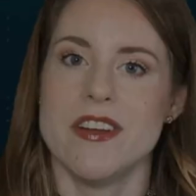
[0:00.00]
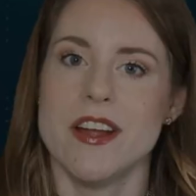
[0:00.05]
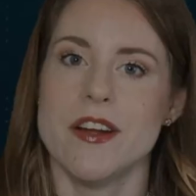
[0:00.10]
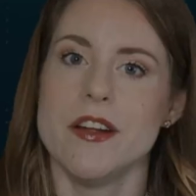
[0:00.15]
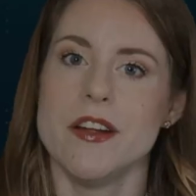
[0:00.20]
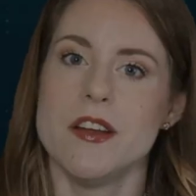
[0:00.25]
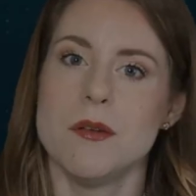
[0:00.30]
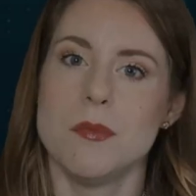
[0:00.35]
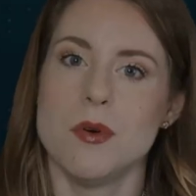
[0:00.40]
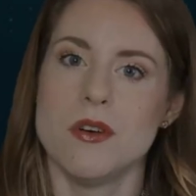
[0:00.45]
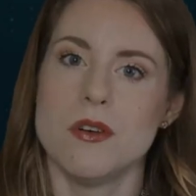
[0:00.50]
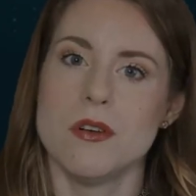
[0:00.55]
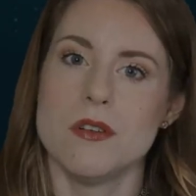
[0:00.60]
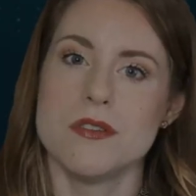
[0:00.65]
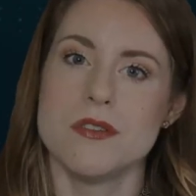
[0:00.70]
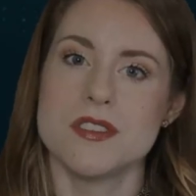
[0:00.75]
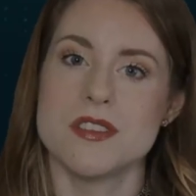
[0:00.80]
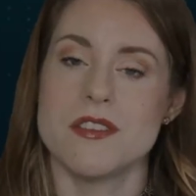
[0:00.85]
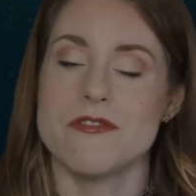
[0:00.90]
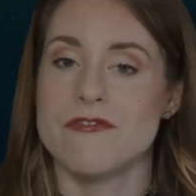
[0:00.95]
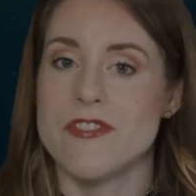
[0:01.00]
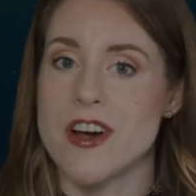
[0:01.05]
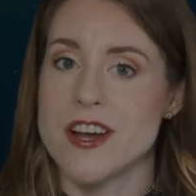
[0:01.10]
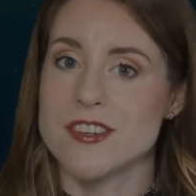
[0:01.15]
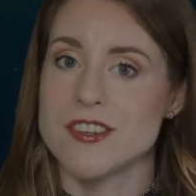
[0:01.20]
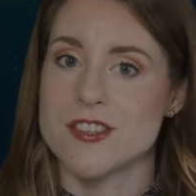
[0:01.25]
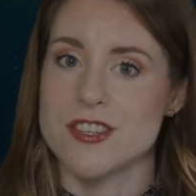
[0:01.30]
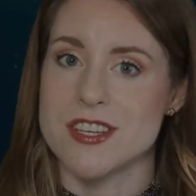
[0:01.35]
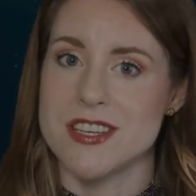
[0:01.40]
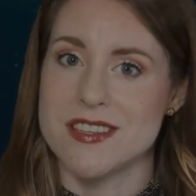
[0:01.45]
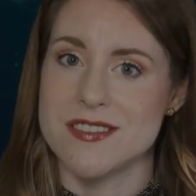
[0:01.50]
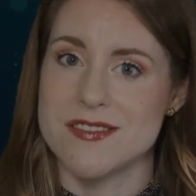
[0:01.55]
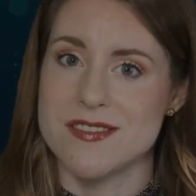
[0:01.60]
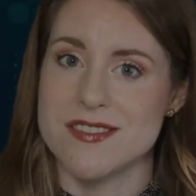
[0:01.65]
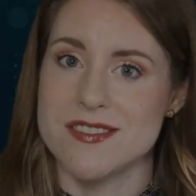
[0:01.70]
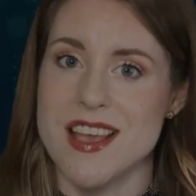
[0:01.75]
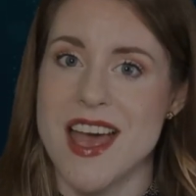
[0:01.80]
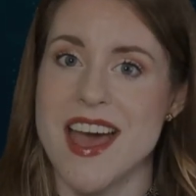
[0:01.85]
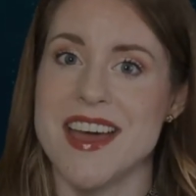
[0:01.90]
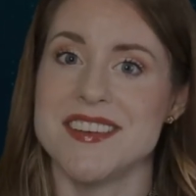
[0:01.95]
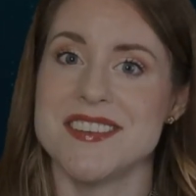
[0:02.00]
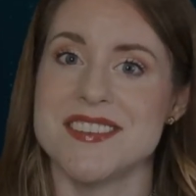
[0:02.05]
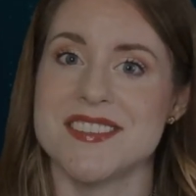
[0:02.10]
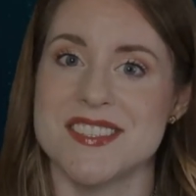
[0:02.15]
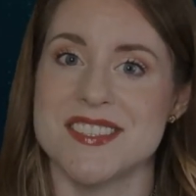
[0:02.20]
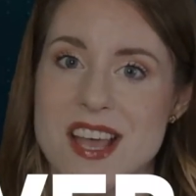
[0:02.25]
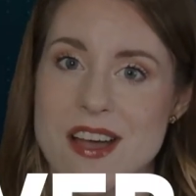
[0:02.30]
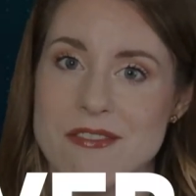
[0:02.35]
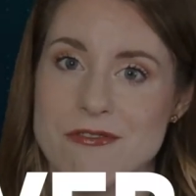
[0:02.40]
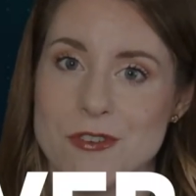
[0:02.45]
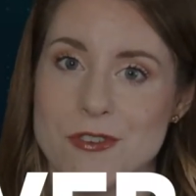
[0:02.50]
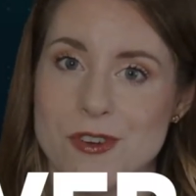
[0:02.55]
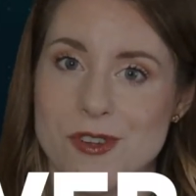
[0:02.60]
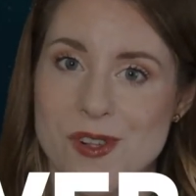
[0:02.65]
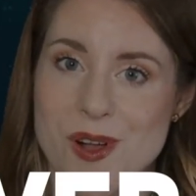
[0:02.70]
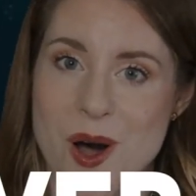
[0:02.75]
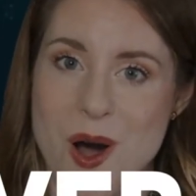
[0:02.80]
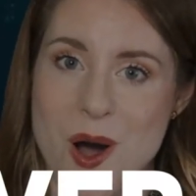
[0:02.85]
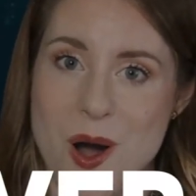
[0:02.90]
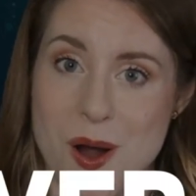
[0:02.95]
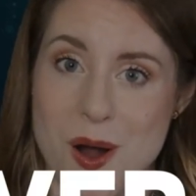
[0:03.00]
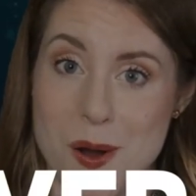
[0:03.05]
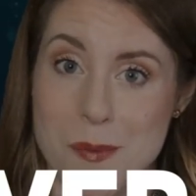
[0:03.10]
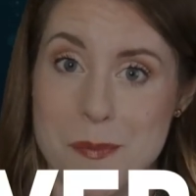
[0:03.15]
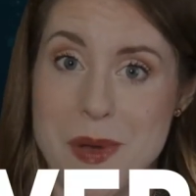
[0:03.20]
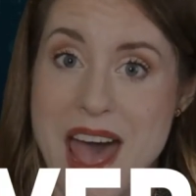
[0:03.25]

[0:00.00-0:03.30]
variables, functions, and several R